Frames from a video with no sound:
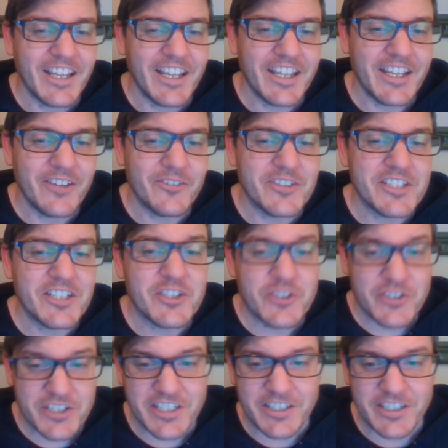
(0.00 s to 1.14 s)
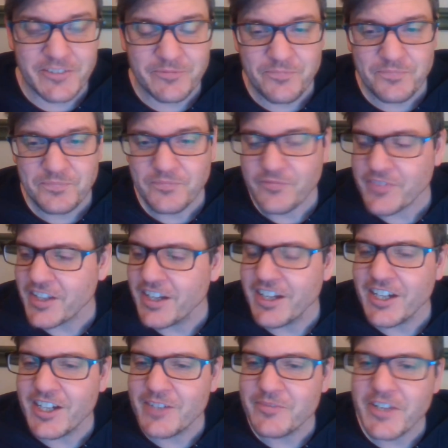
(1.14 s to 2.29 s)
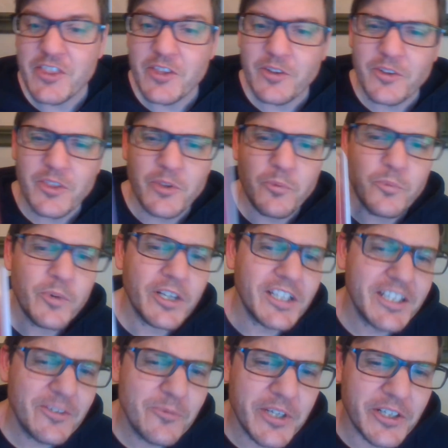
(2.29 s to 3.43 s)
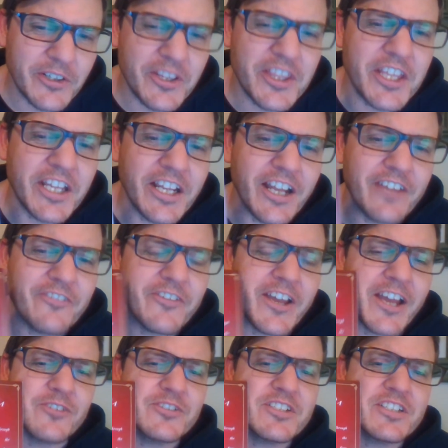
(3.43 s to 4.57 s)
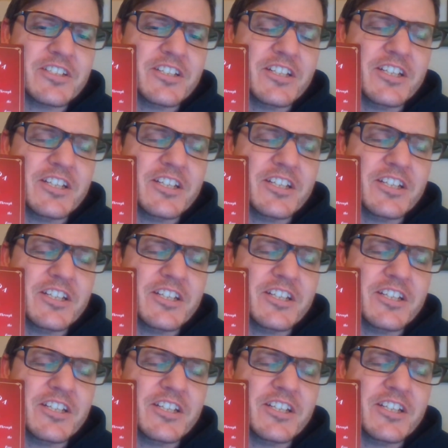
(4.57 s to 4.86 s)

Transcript: It was interesting. And the really weird thing I found